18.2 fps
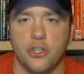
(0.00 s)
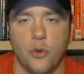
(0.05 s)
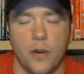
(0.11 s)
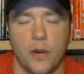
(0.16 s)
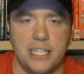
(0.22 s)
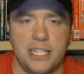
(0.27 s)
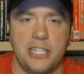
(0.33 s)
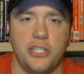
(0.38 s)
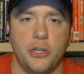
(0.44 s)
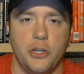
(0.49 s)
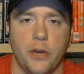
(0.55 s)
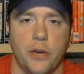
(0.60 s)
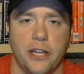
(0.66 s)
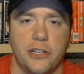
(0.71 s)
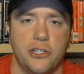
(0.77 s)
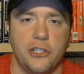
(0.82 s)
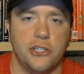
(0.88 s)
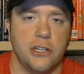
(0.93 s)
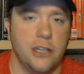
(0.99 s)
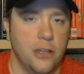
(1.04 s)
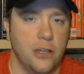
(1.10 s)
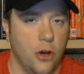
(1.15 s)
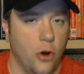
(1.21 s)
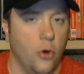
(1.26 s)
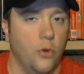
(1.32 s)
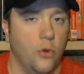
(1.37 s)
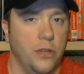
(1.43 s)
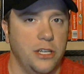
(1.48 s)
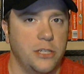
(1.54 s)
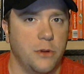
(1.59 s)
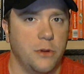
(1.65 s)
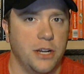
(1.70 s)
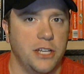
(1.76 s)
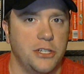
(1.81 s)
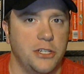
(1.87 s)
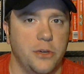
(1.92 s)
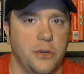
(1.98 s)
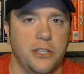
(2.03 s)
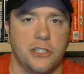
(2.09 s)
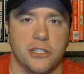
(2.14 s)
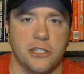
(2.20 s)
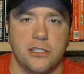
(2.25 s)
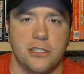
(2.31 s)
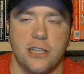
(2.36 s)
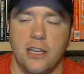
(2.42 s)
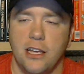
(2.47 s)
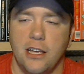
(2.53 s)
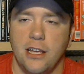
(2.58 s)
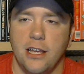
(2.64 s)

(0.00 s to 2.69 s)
22-inch, only 22 inches,